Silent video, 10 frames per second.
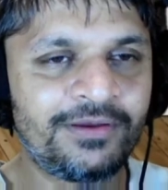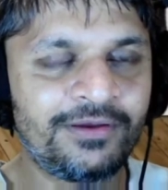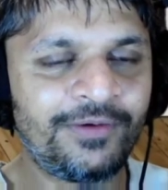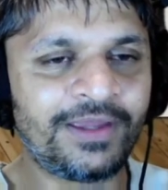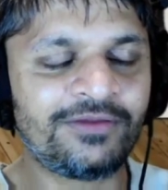
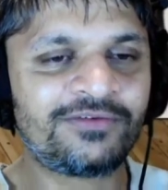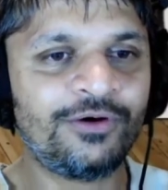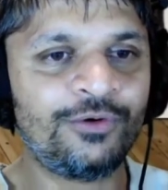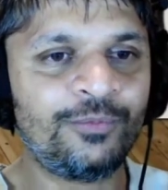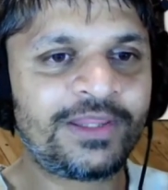Okay,
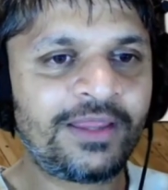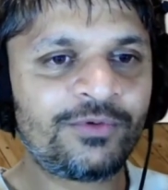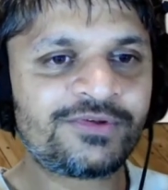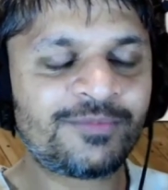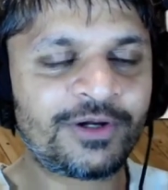so, but that
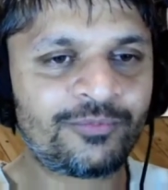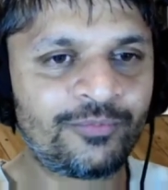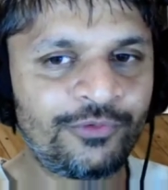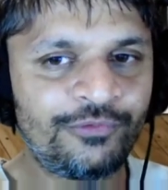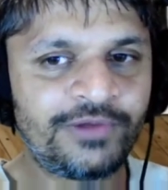was about
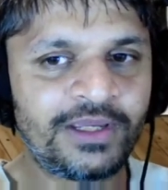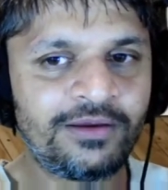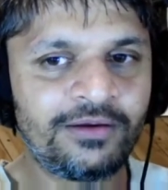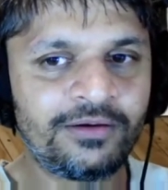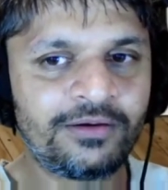
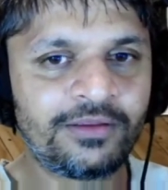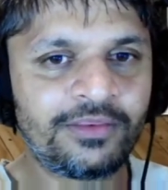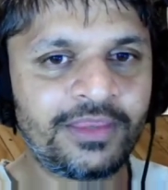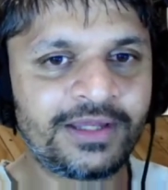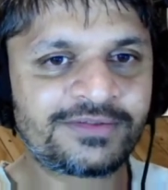proving
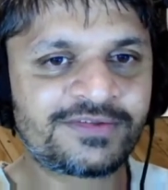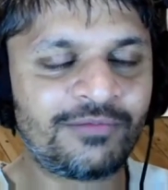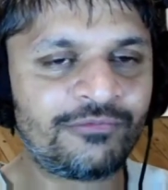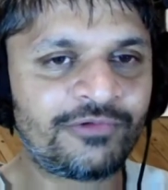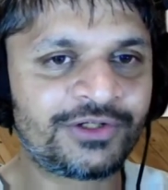that
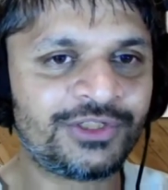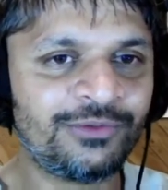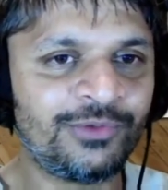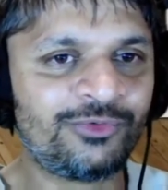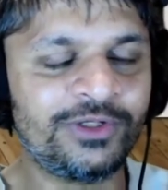some
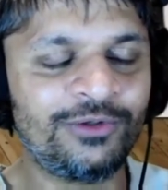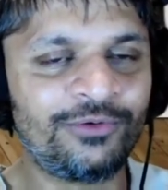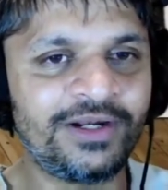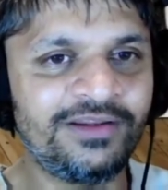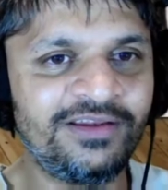function which we'd
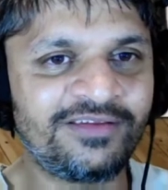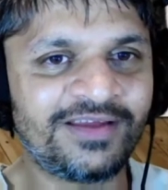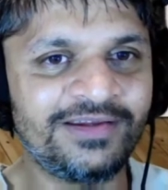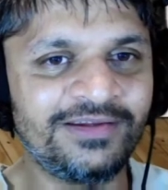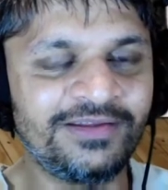already
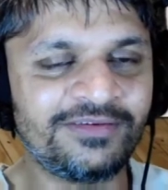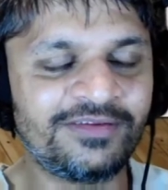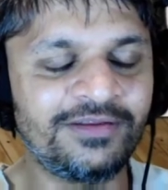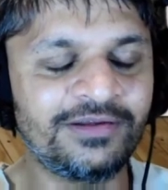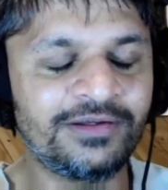decided is
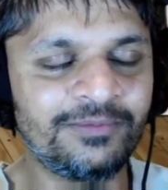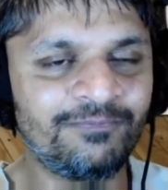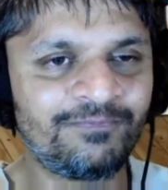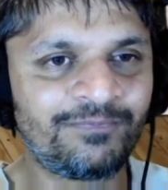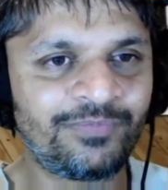the
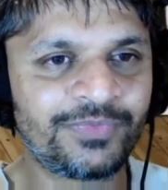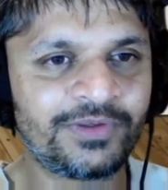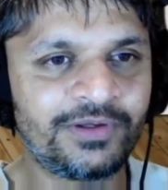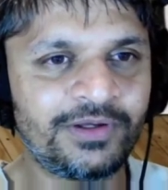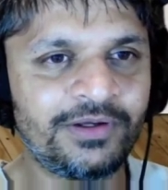
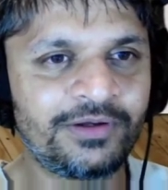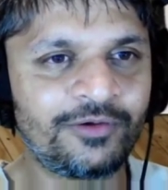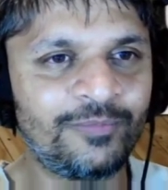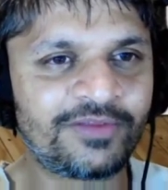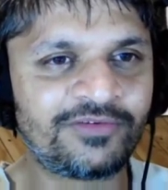
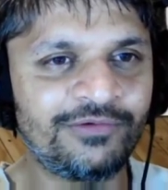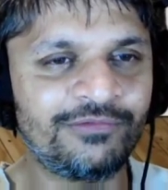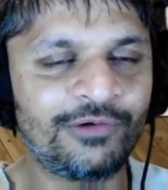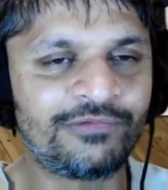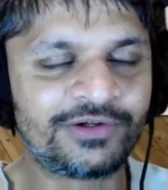complexity of
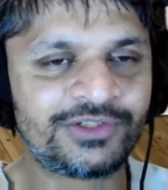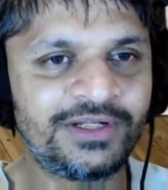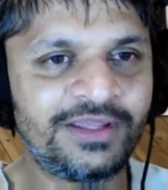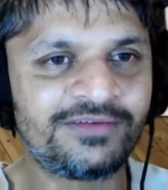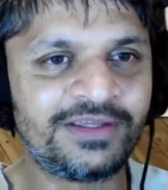our
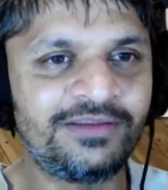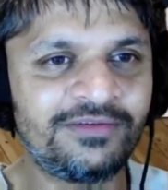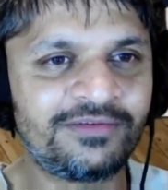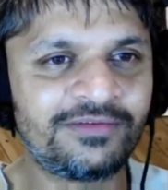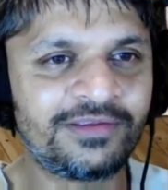function is
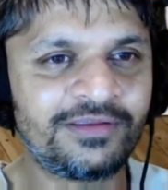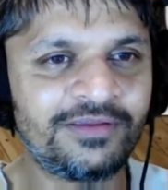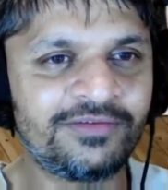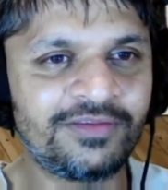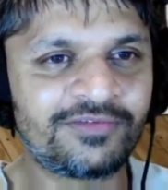
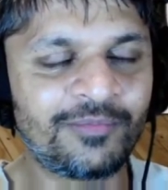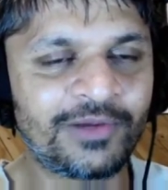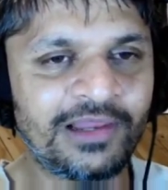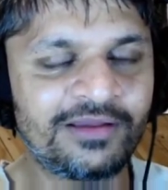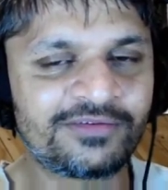in some
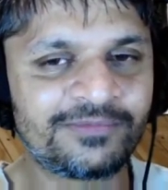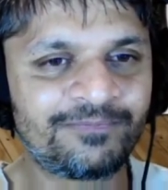class.